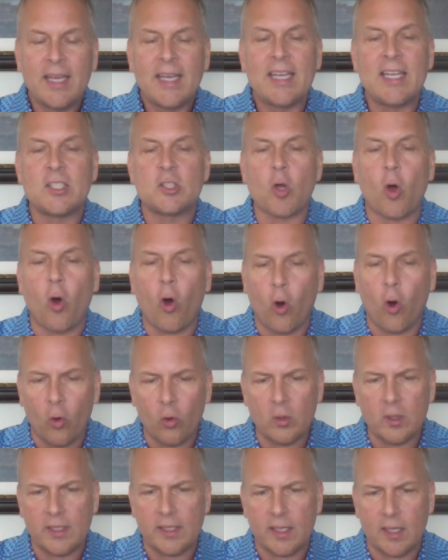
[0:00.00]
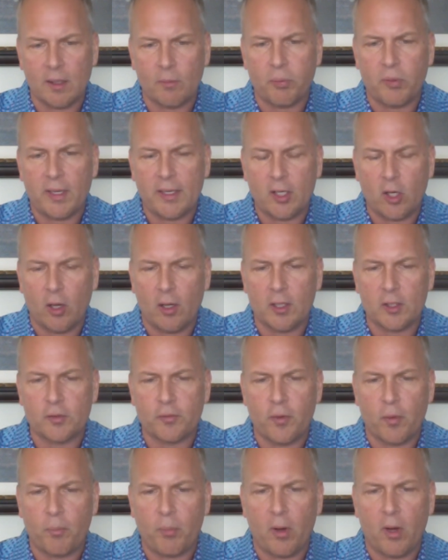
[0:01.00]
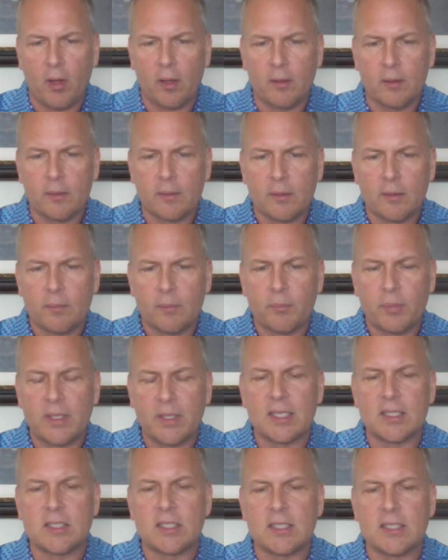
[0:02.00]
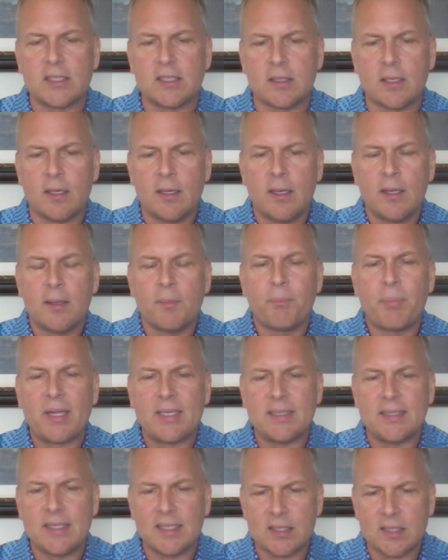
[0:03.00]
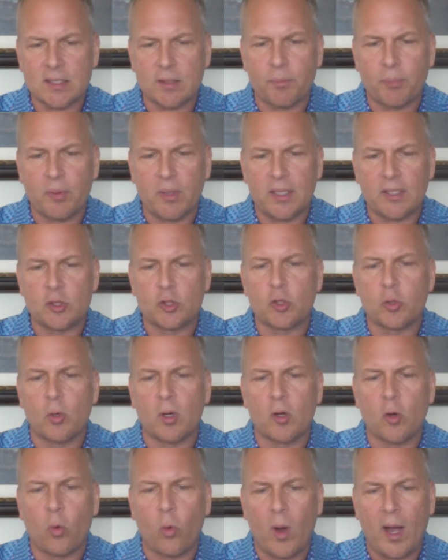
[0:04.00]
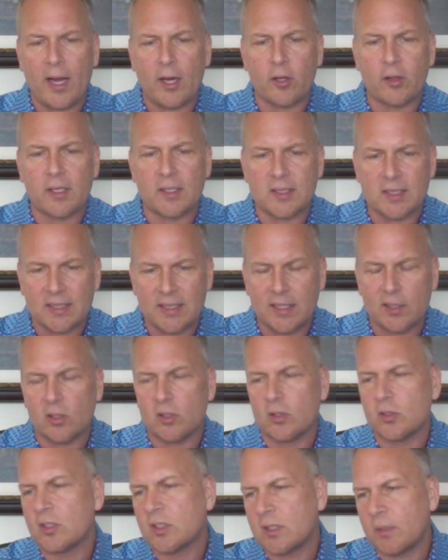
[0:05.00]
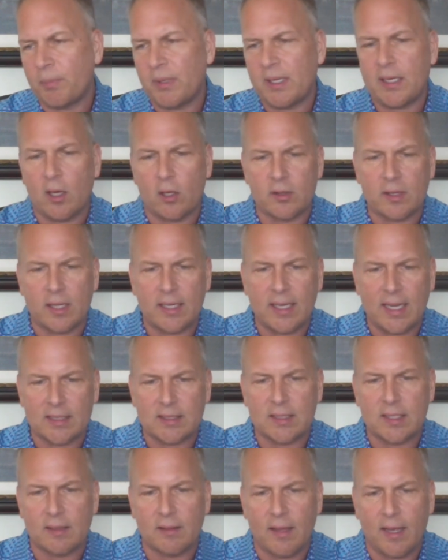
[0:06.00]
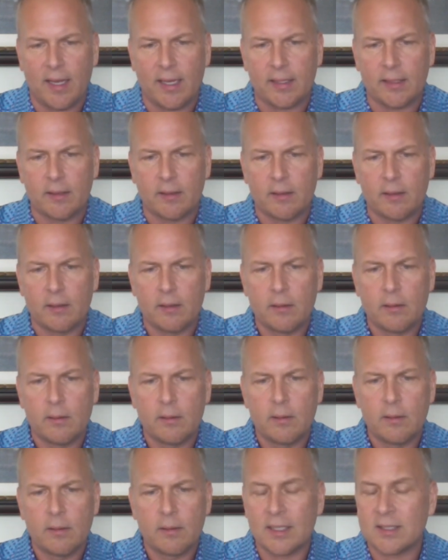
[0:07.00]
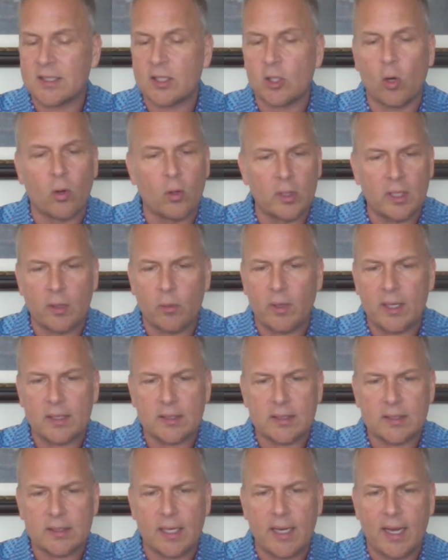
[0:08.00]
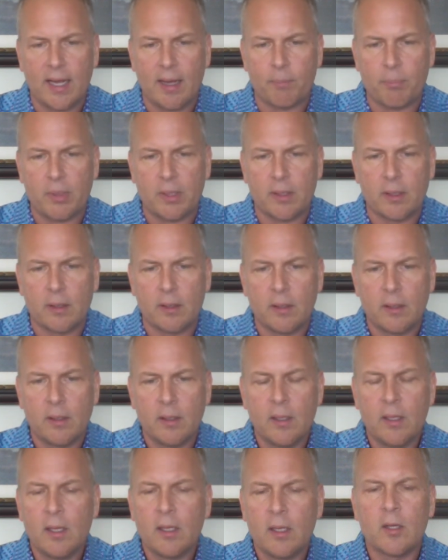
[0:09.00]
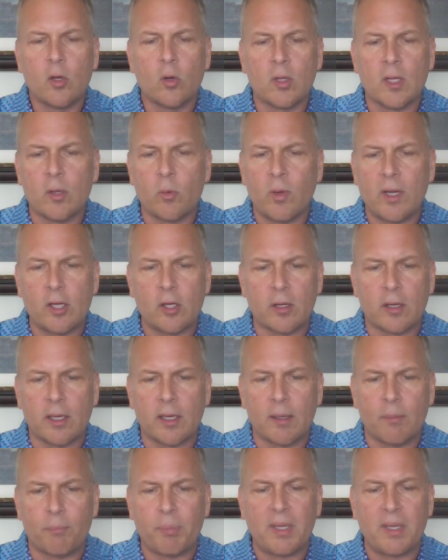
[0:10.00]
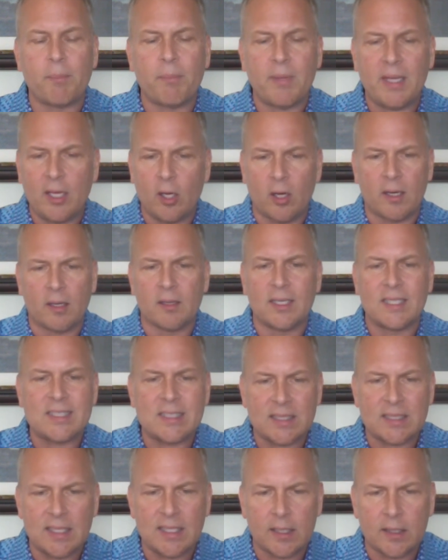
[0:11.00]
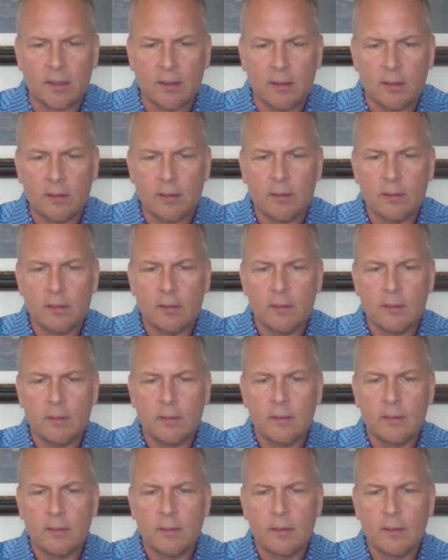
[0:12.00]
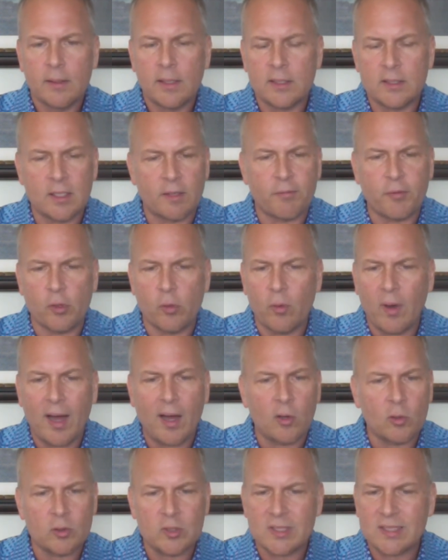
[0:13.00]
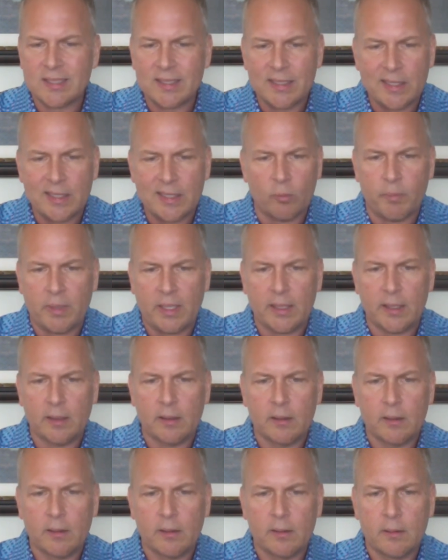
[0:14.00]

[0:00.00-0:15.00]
He's only going to play college football because he's been disciplined to acquire the skills to beat out the next in line. That's the only way it's going to happen. The only way you're going to beat me on a listing is if you outskill me